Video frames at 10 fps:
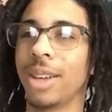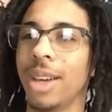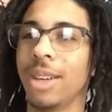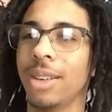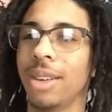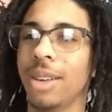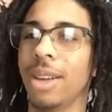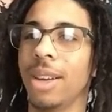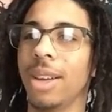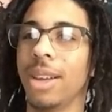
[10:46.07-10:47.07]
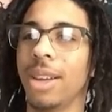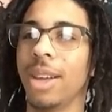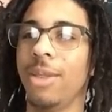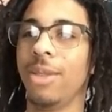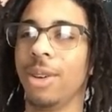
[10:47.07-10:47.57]
Like
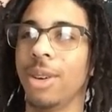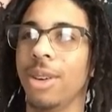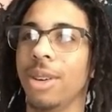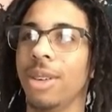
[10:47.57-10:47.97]
if you're